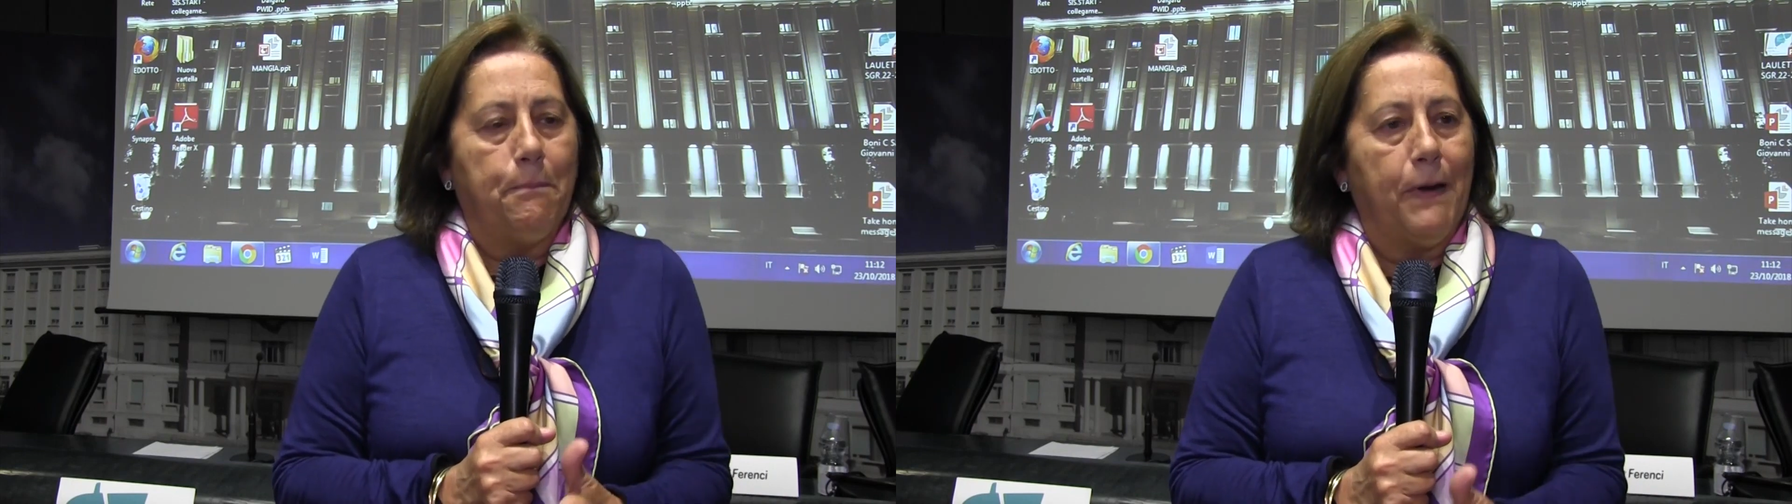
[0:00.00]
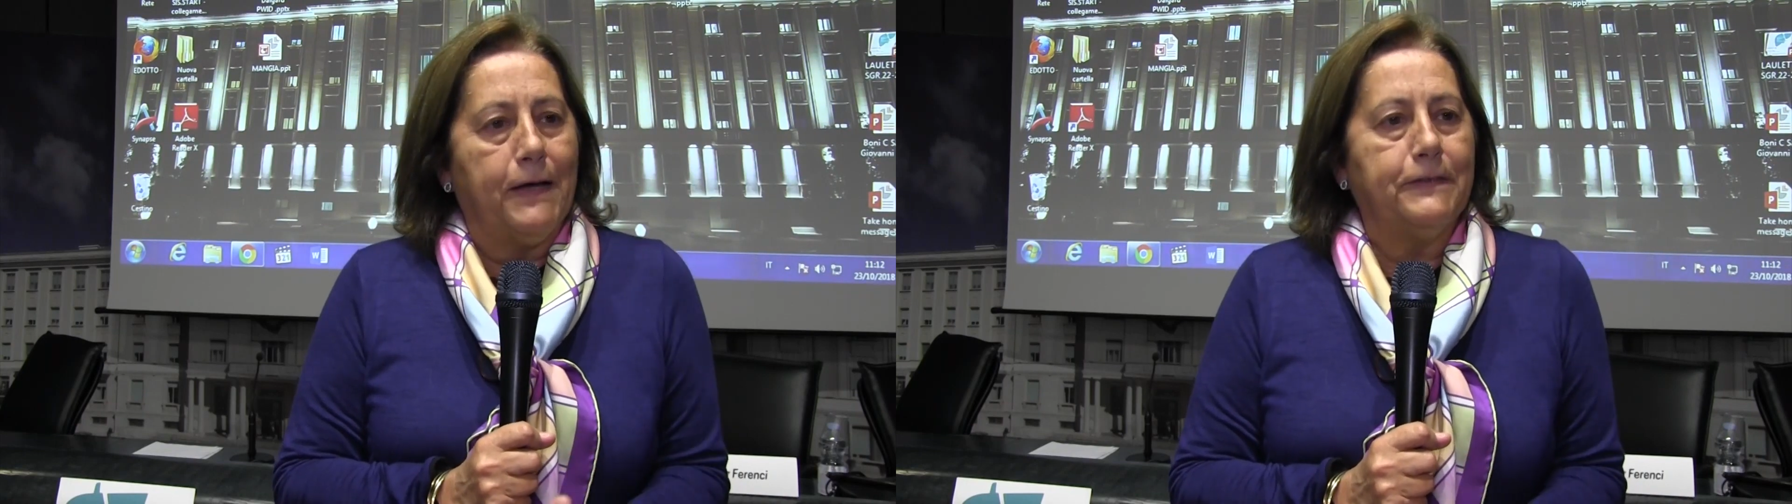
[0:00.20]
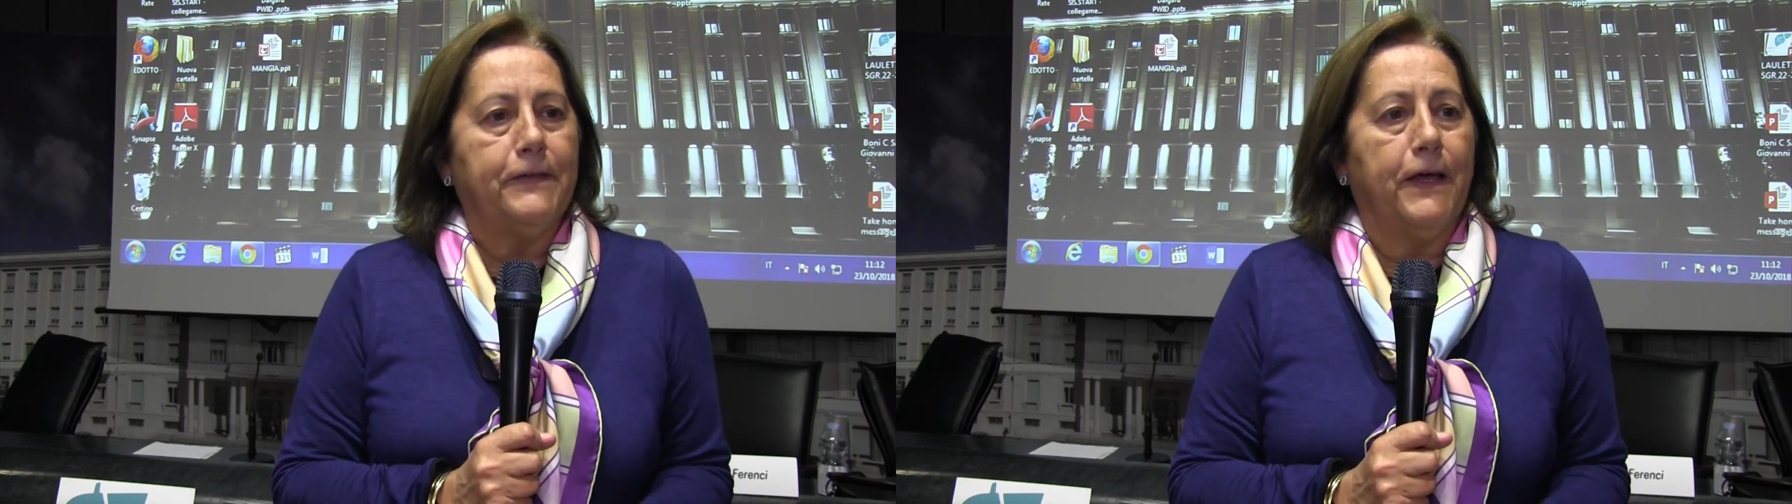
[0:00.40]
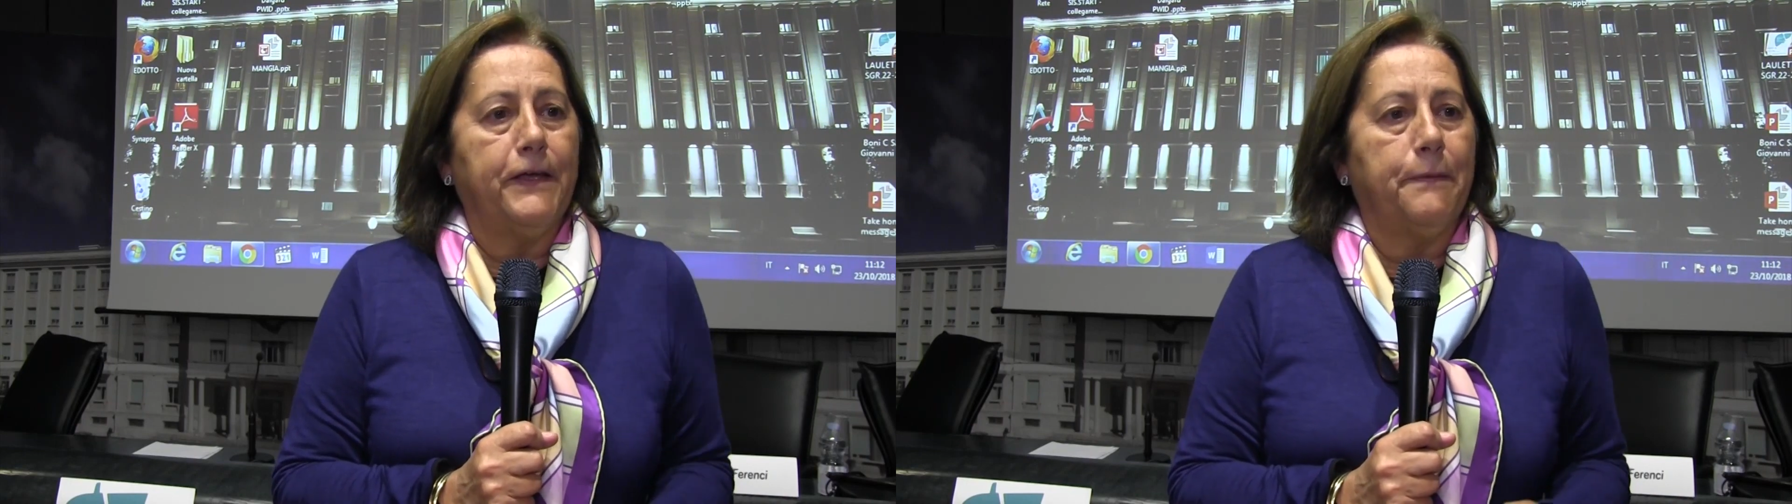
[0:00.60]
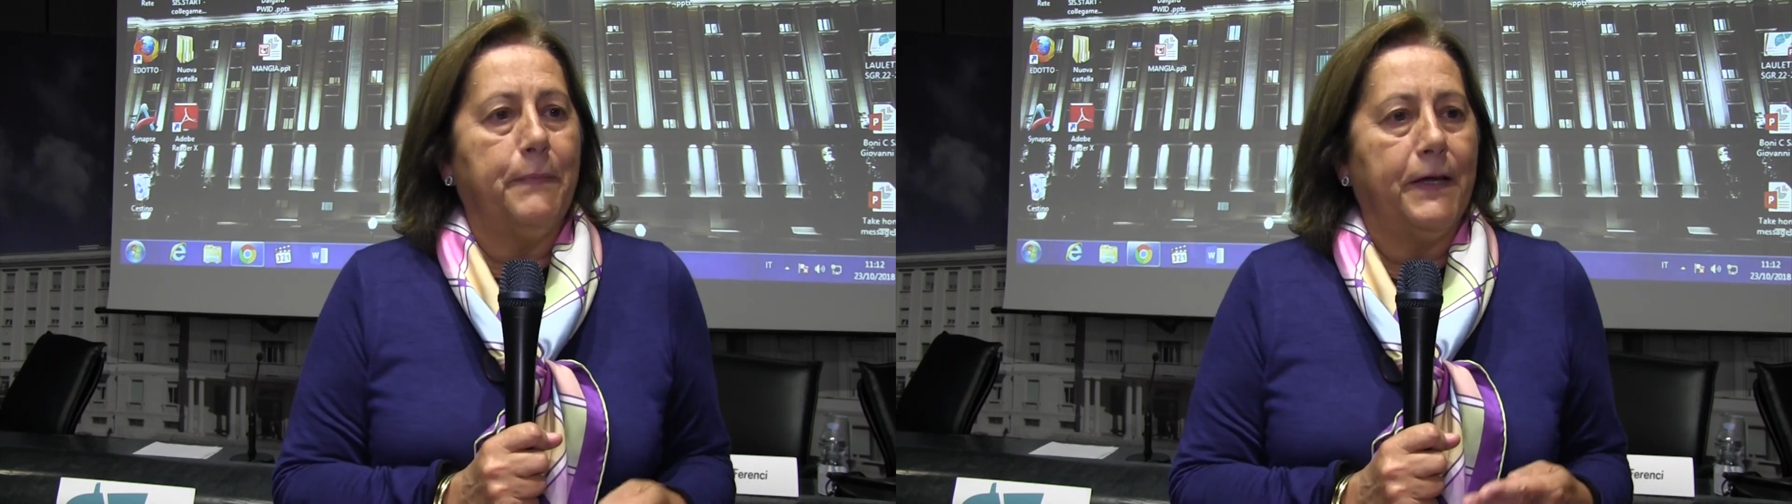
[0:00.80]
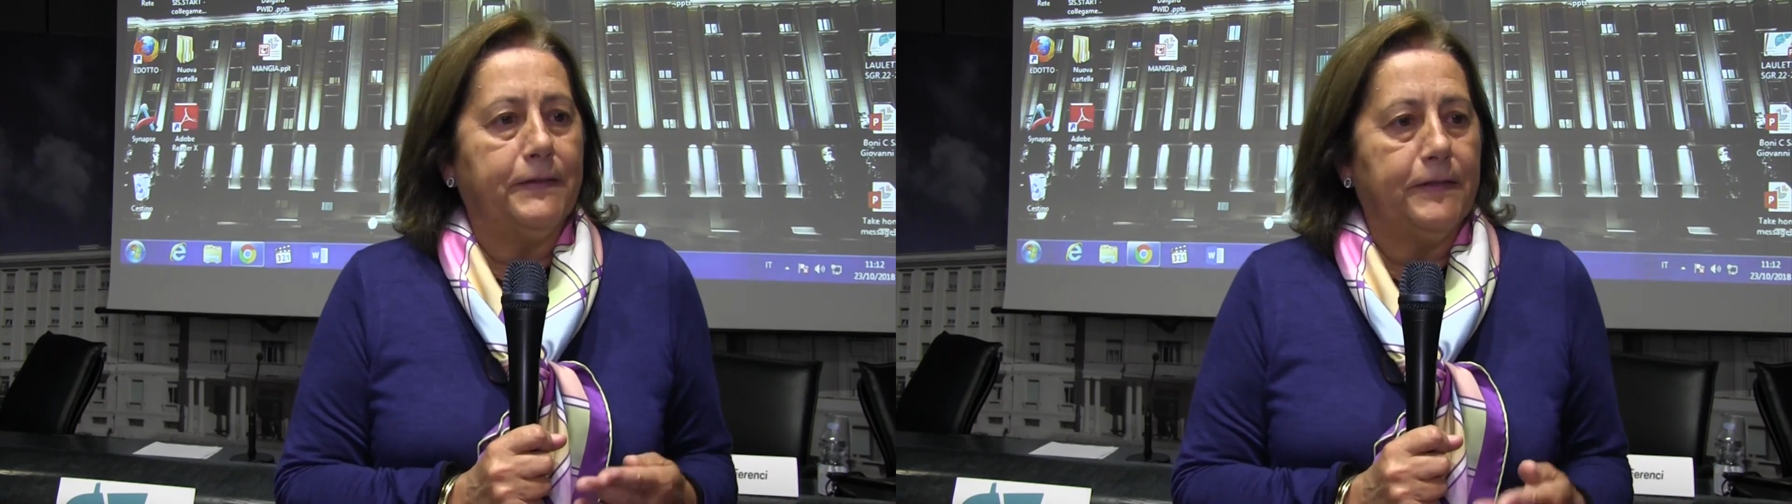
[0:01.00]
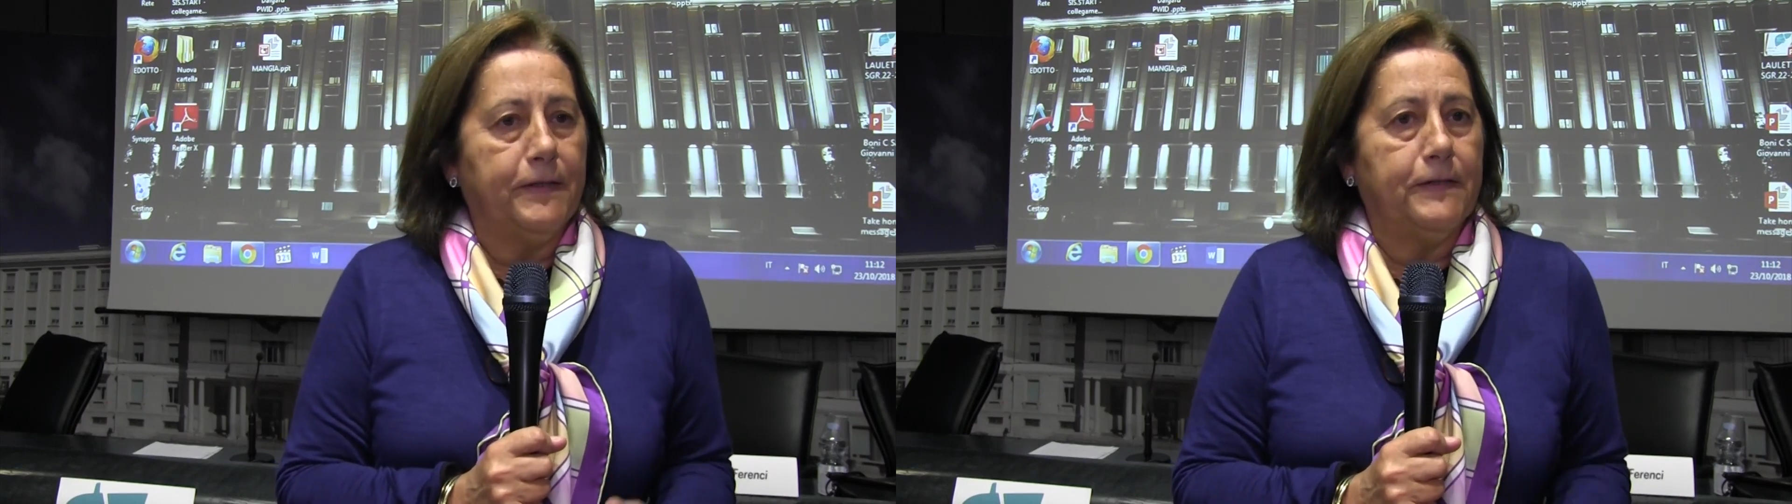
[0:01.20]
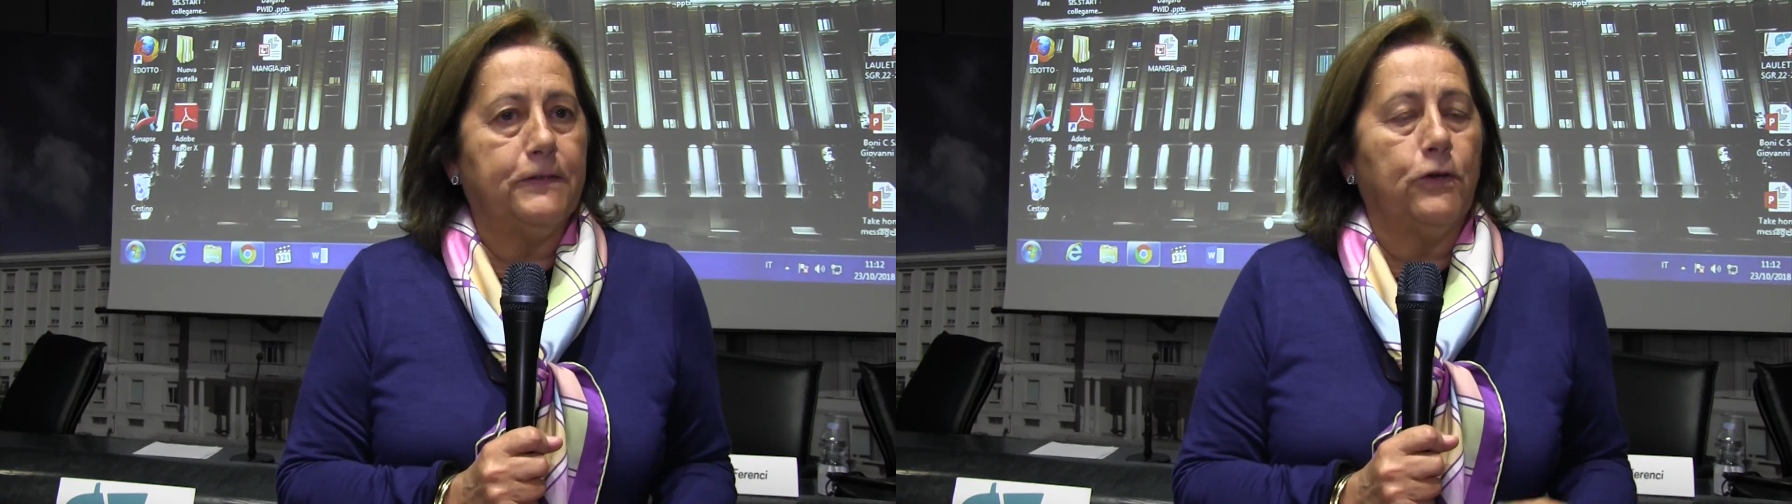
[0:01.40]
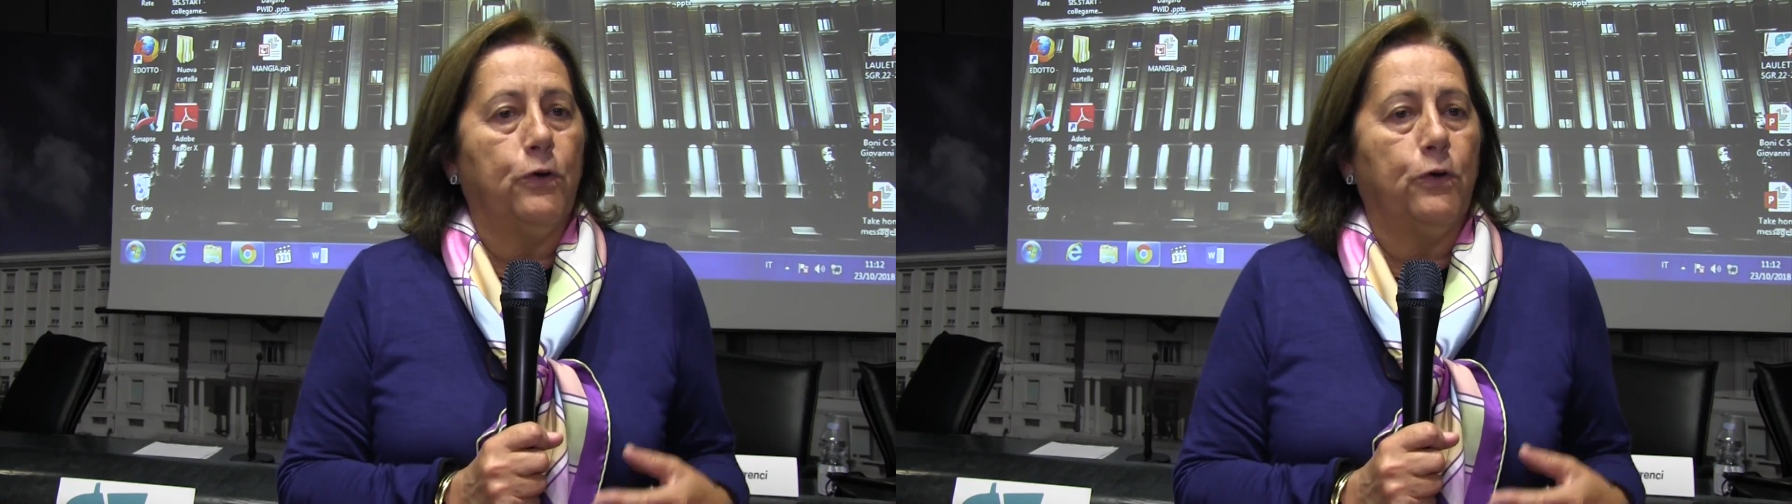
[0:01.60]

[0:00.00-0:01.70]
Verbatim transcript: plus diabetes,